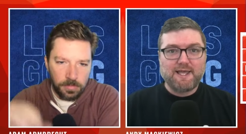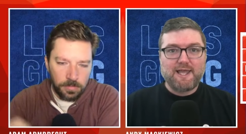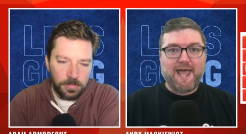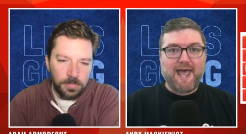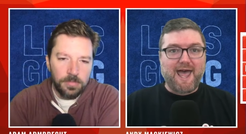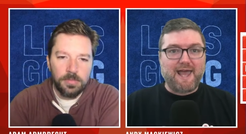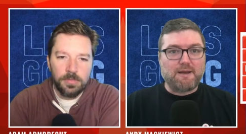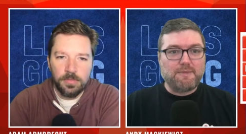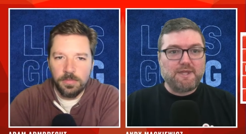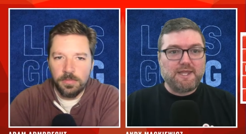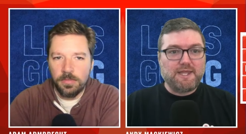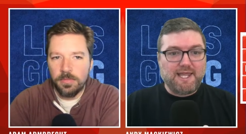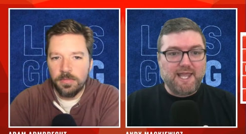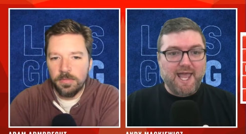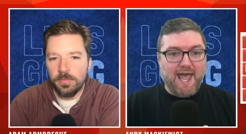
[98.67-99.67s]
Speaker 1: Adam,
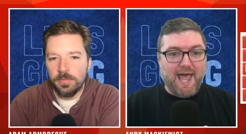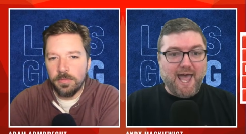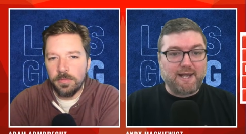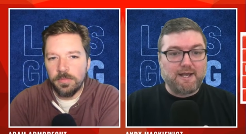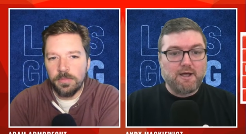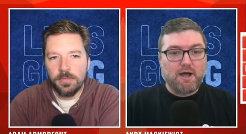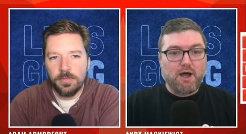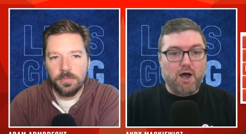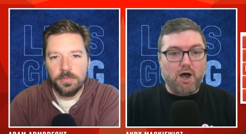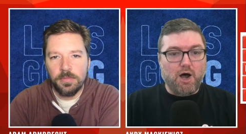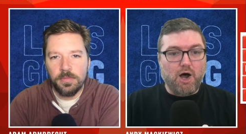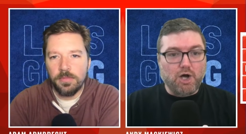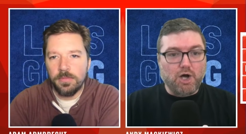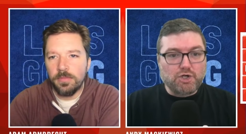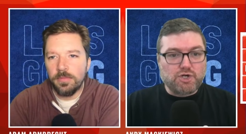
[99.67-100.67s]
he had
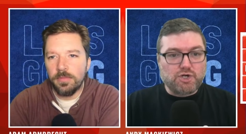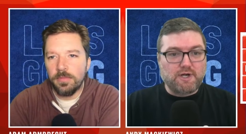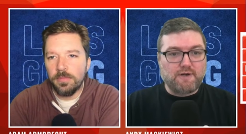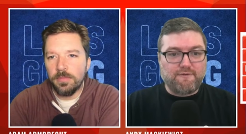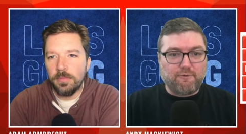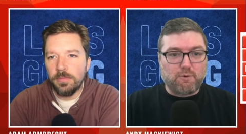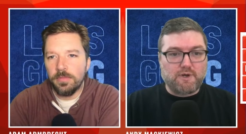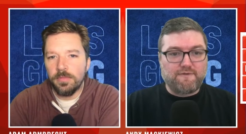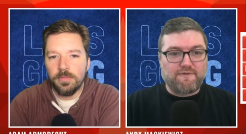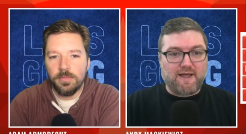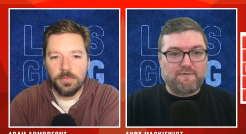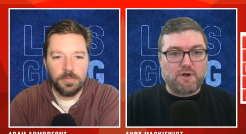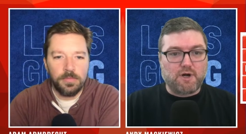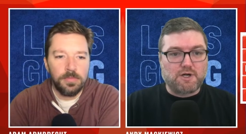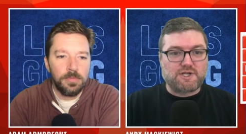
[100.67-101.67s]
145
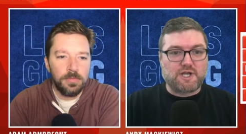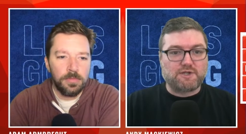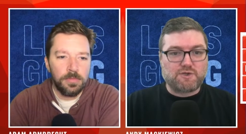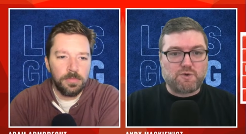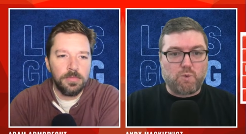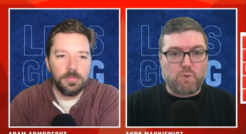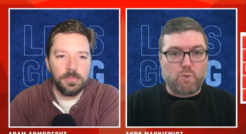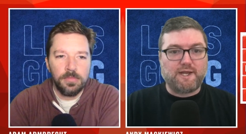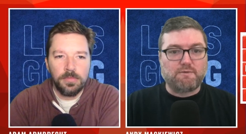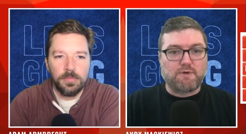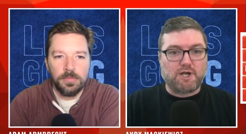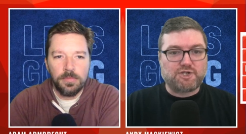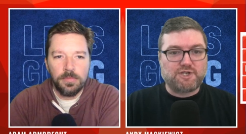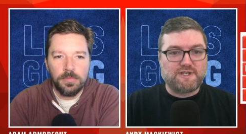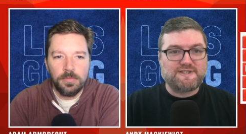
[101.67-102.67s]
yards on 20
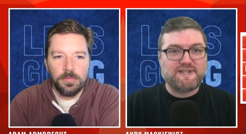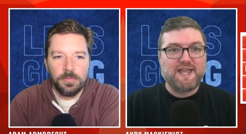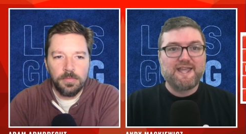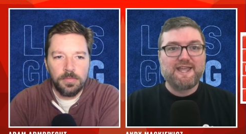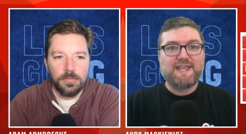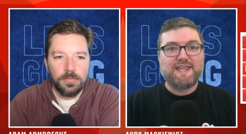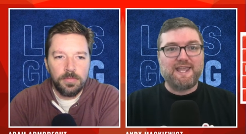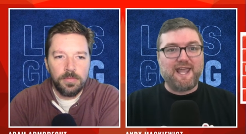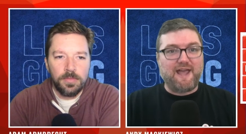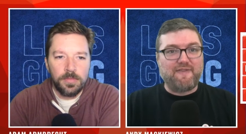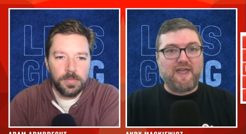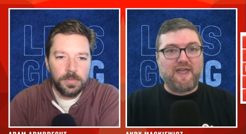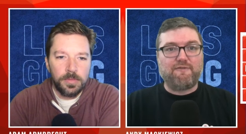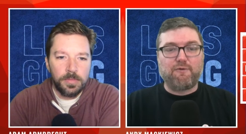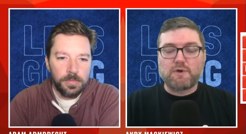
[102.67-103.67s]
rushes. He had
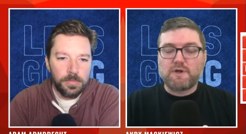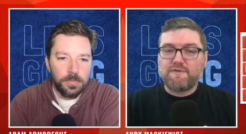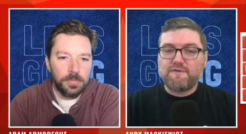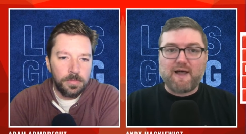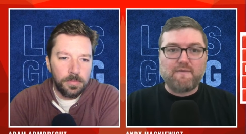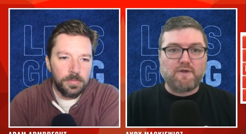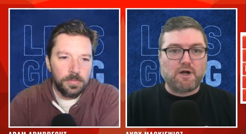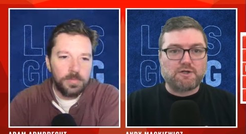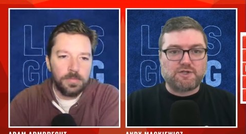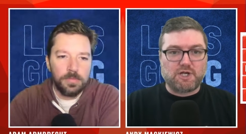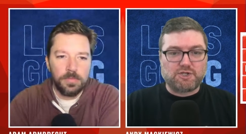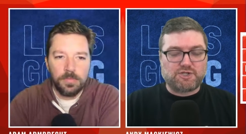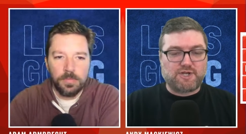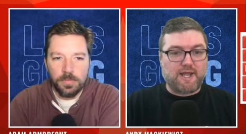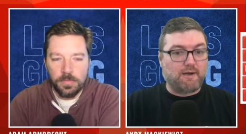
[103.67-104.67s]
that 45-yard
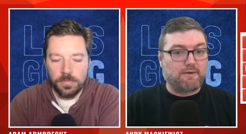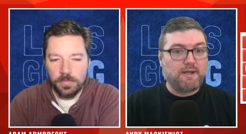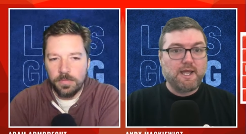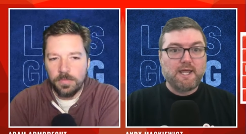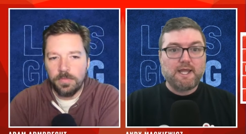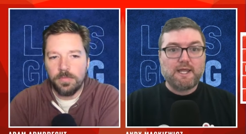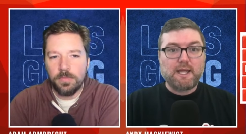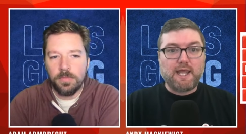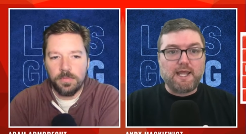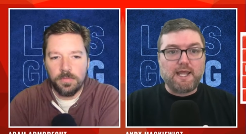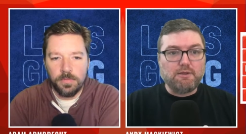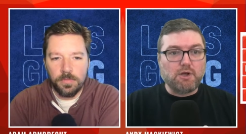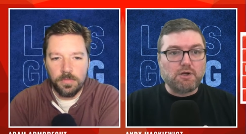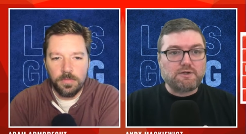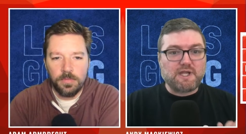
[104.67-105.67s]
touchdown. He
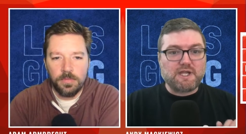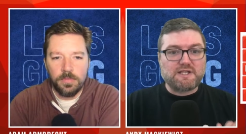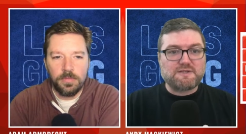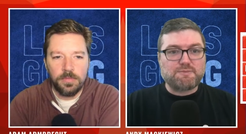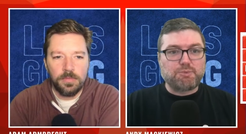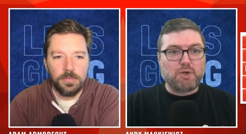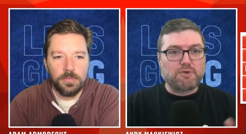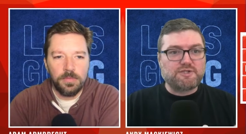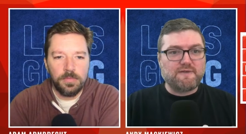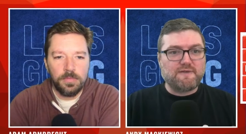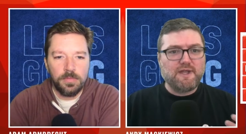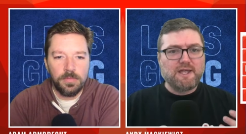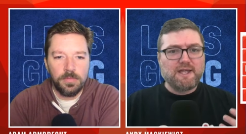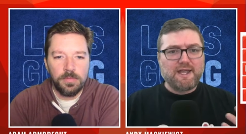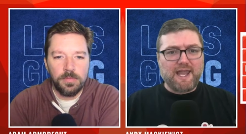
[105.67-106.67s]
looked explosive.
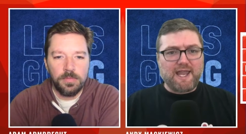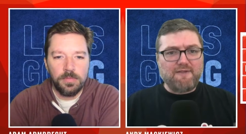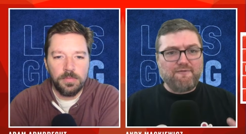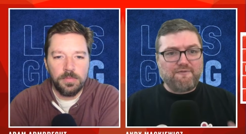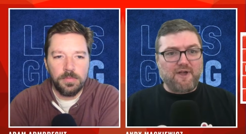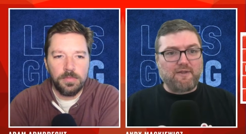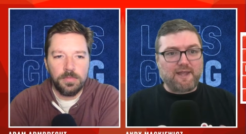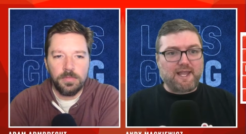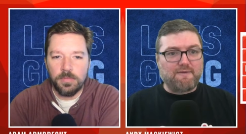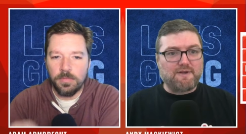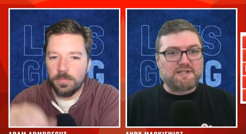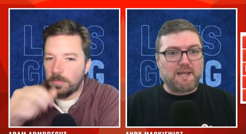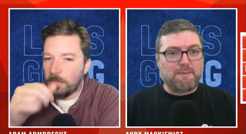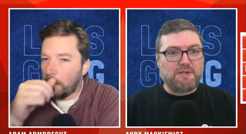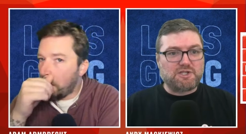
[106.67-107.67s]
It felt like every
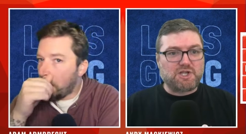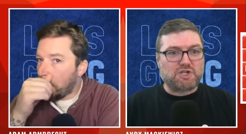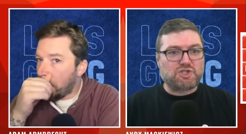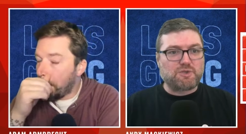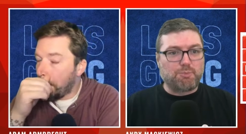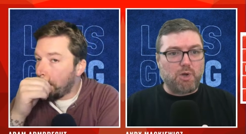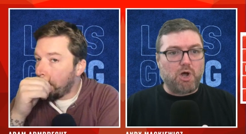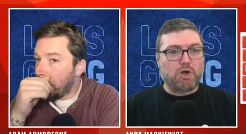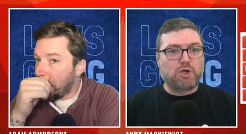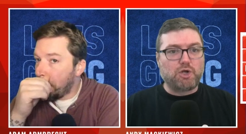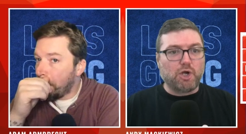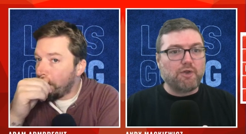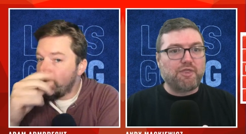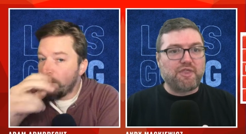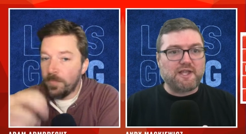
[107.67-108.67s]
time he touched the ball,
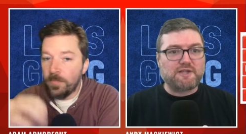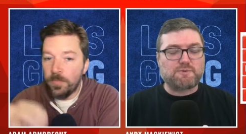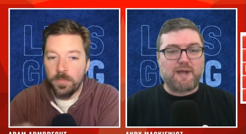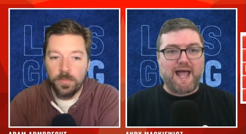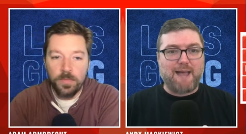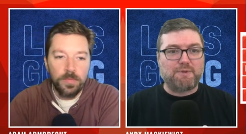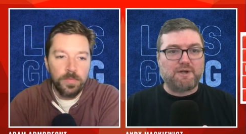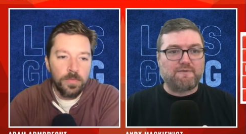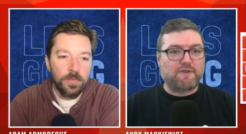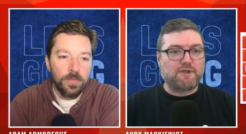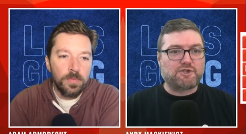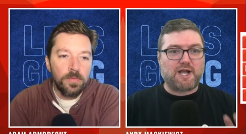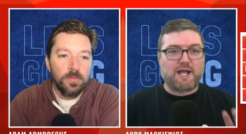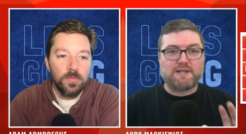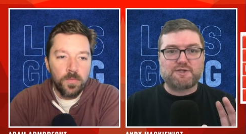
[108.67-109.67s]
good things were happening for the
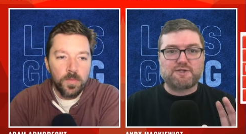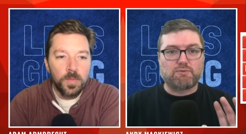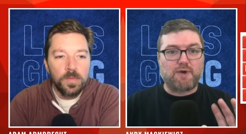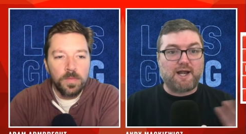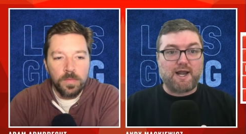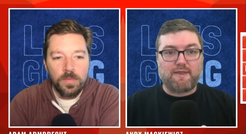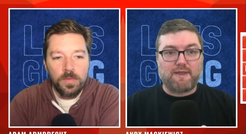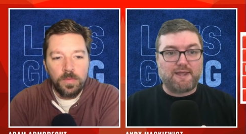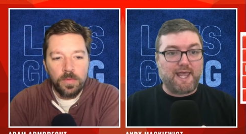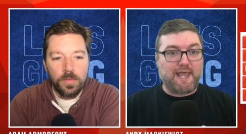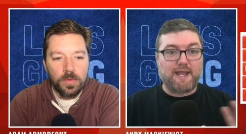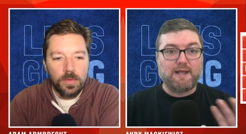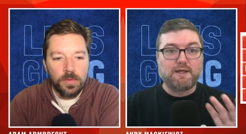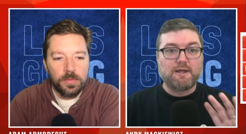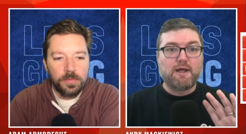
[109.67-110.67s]
Giants. So right out of the gate,